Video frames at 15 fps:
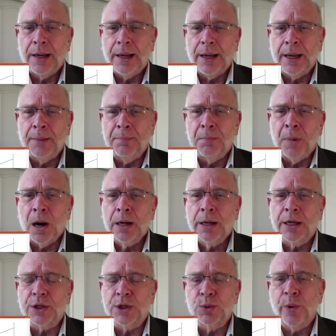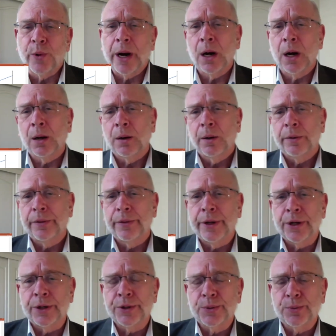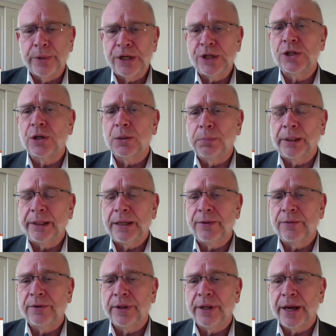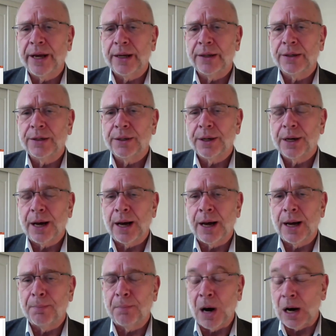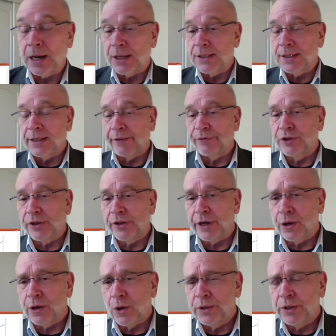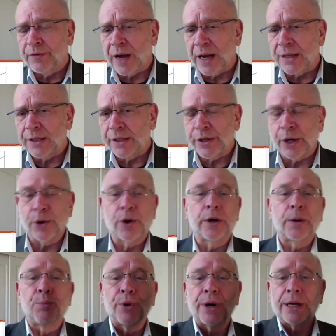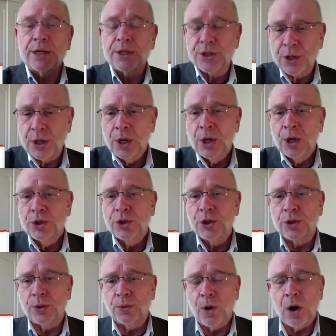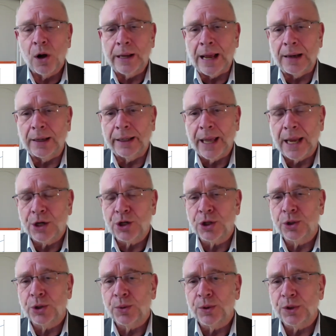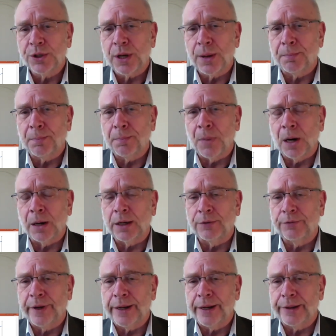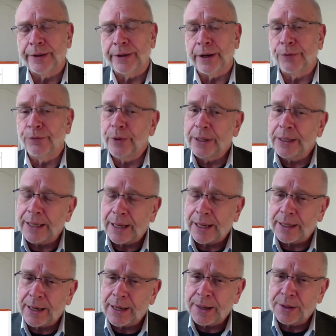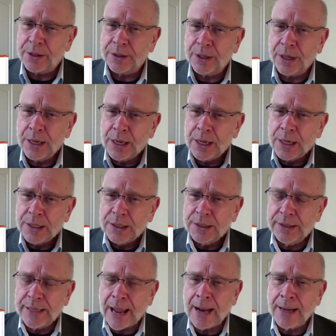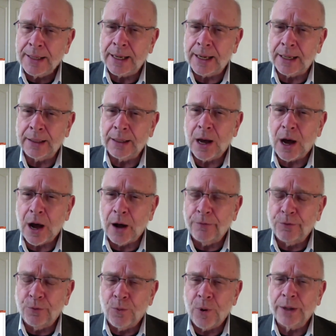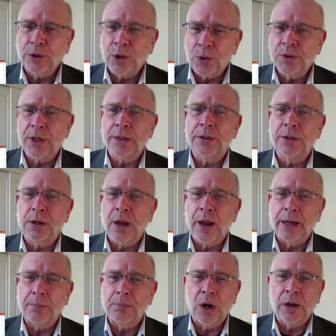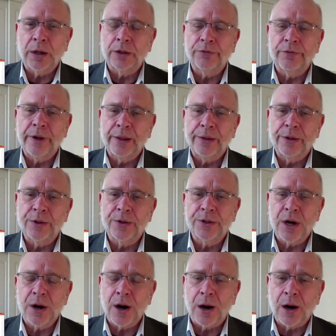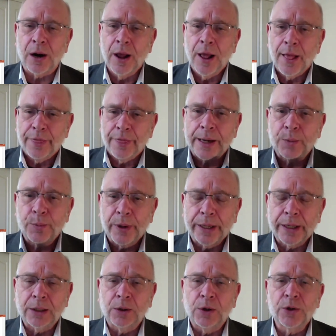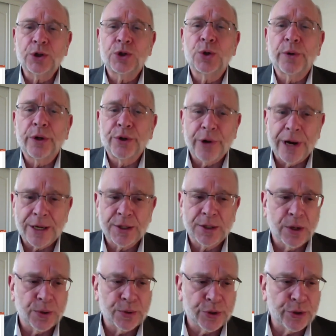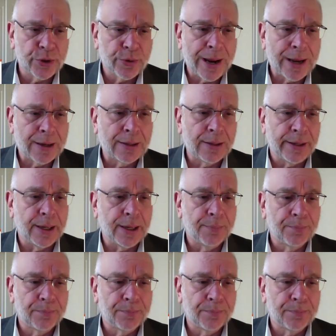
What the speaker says: in markets where there's reason to believe that markets left to their own devices are going to bring us to the wrong allocation due to some market failure. If we can get an understanding of what those underlying market failures are, then we can look to address those directly.